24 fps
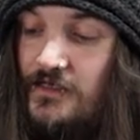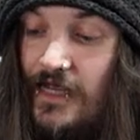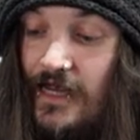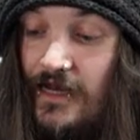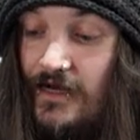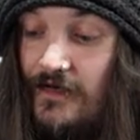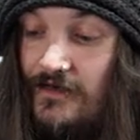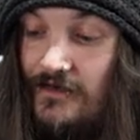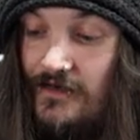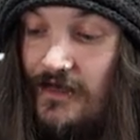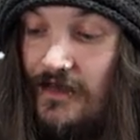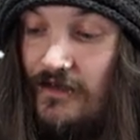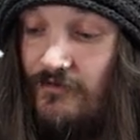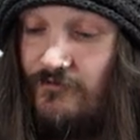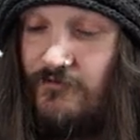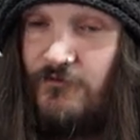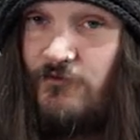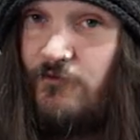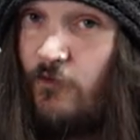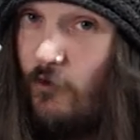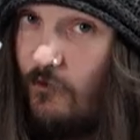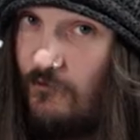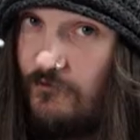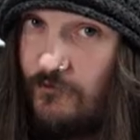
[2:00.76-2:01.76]
and
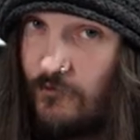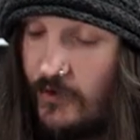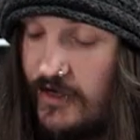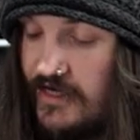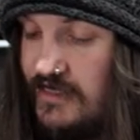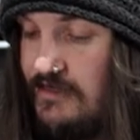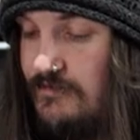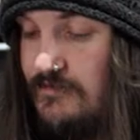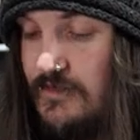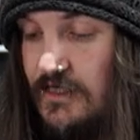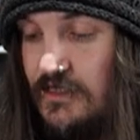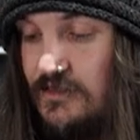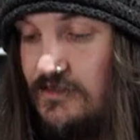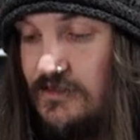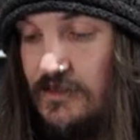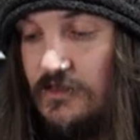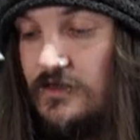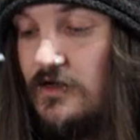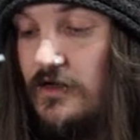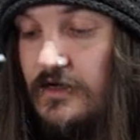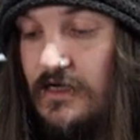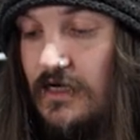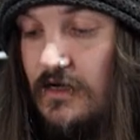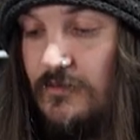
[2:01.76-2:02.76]
for free so you
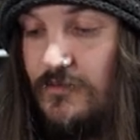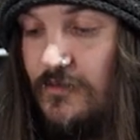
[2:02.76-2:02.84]
don't need